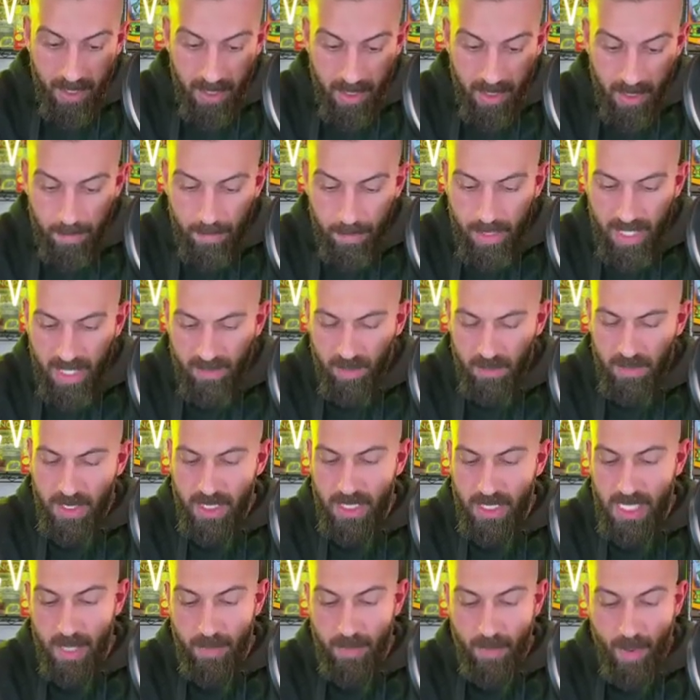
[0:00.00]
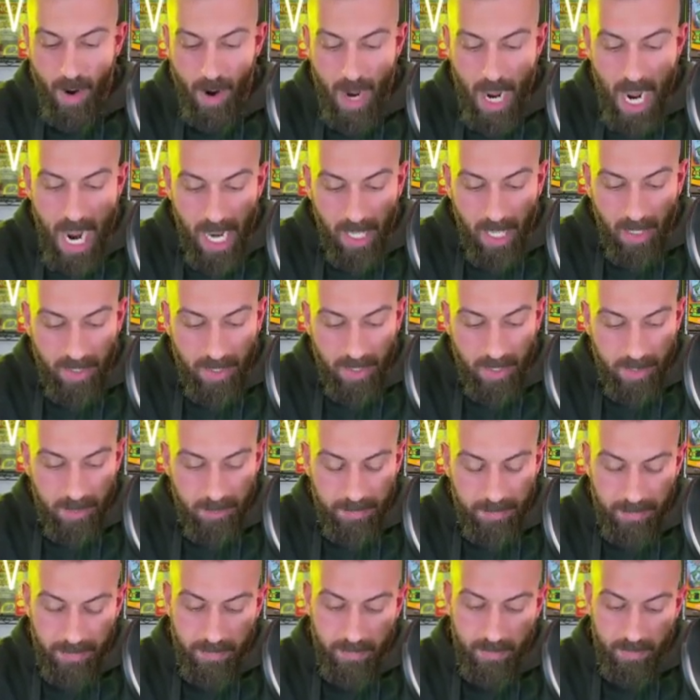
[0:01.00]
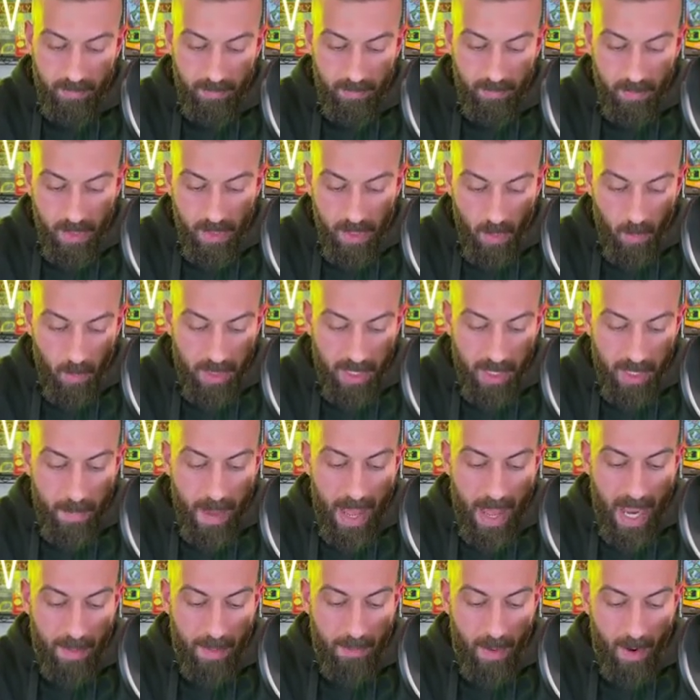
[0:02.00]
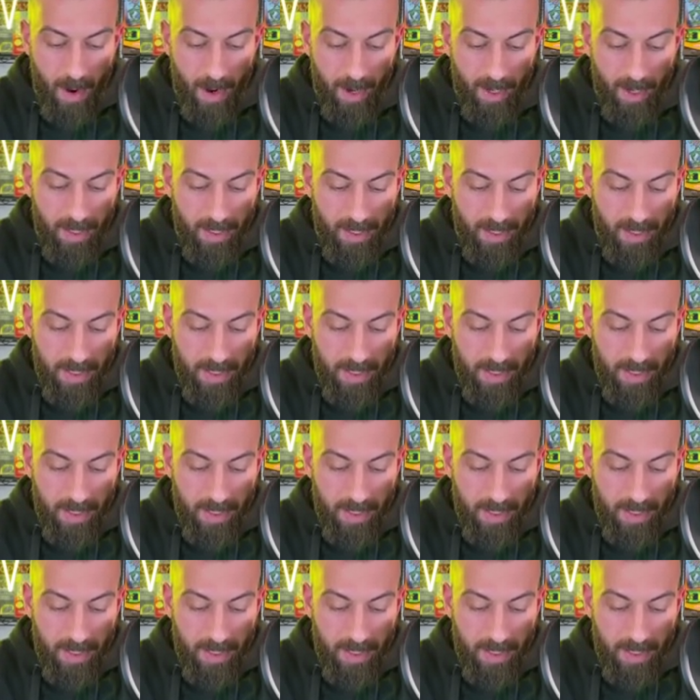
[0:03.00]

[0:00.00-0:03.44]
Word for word: I believe from Cinnabar Island with the Magmar.